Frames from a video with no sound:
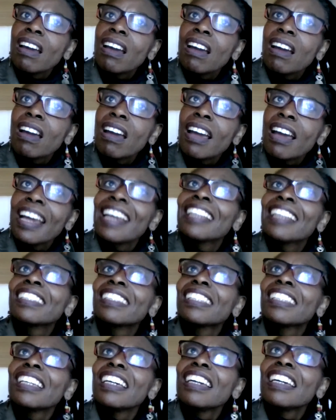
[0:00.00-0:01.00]
as
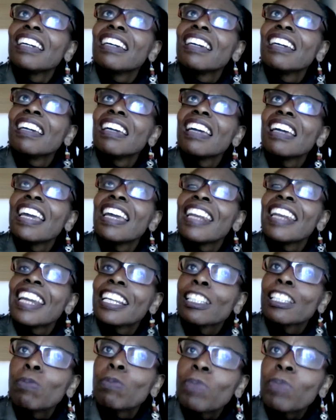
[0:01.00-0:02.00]
an
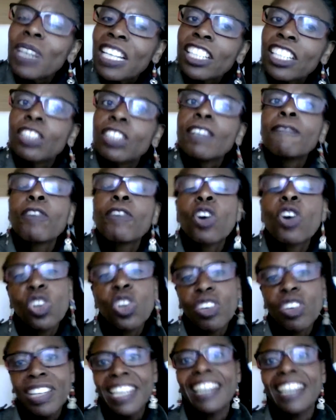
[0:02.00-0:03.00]
expression of
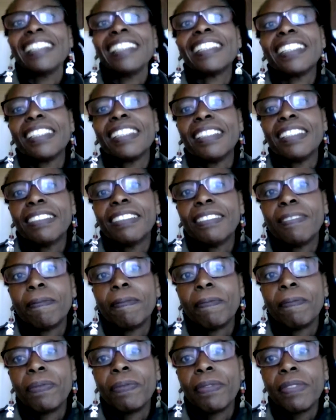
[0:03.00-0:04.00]
coloniality.
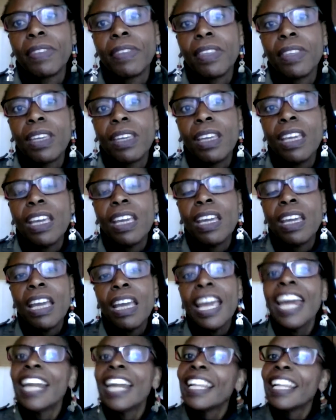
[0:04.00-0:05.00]

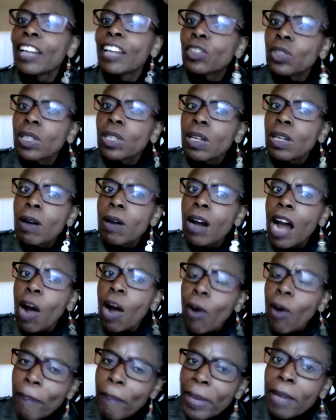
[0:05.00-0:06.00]
And that
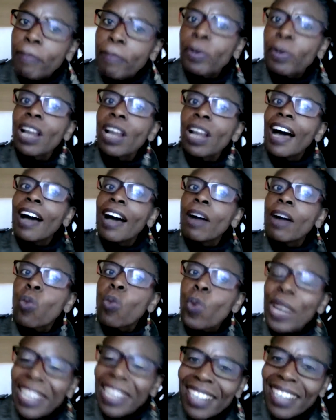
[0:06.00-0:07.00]
our people are
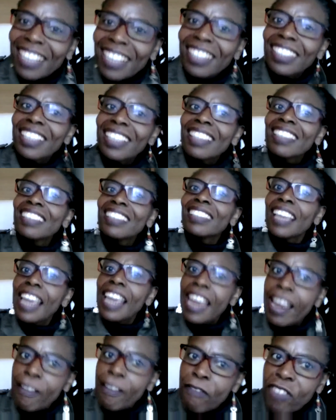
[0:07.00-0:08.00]
witnessing this
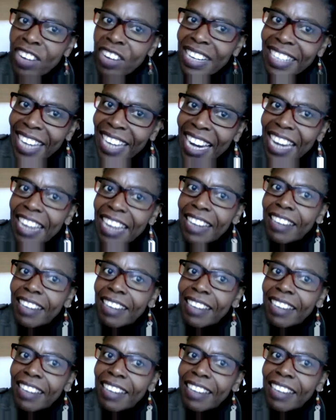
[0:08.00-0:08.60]
every day.